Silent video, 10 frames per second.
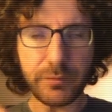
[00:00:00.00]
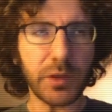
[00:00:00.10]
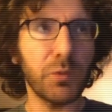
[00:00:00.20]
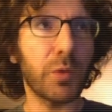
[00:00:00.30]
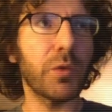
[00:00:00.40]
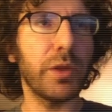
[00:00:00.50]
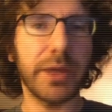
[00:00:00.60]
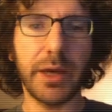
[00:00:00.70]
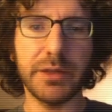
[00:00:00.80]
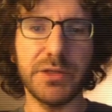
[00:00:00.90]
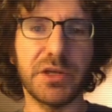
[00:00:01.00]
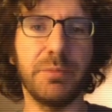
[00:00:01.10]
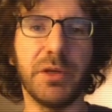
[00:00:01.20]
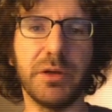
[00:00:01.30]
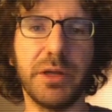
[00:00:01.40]
When we're looking at each
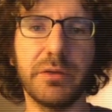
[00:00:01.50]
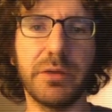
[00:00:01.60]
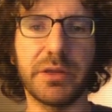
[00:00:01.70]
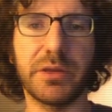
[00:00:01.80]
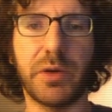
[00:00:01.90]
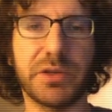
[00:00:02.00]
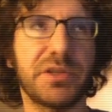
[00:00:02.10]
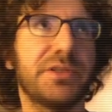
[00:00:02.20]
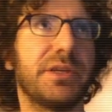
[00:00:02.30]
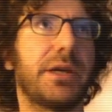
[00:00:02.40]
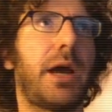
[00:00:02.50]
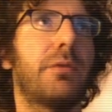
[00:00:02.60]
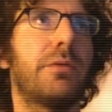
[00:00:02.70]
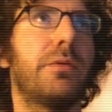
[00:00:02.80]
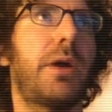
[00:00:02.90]
community, the question is
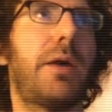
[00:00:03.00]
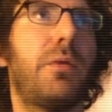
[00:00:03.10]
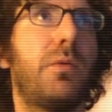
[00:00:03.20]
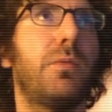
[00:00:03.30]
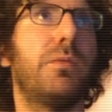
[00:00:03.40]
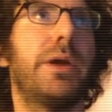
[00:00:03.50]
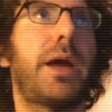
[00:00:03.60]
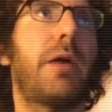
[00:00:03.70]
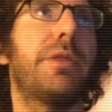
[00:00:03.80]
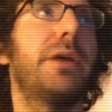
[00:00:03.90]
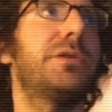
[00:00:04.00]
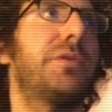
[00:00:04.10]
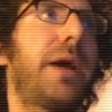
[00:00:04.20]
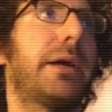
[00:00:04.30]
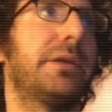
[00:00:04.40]
how are they
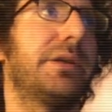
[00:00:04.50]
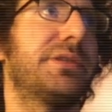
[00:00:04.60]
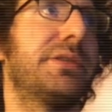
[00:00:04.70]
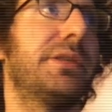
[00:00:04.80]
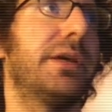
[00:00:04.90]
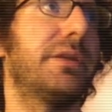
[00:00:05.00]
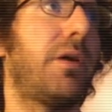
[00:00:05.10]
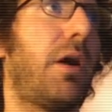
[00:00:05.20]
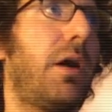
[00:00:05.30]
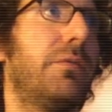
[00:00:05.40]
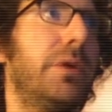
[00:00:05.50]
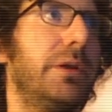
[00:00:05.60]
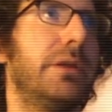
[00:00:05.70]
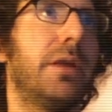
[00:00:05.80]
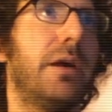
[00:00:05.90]
interacting? Is it they all
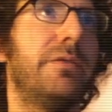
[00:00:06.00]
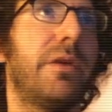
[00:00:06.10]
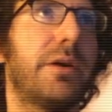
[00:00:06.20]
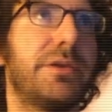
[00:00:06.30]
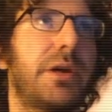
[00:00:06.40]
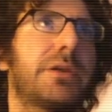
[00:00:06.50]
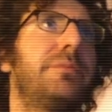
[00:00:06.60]
really love our Dr.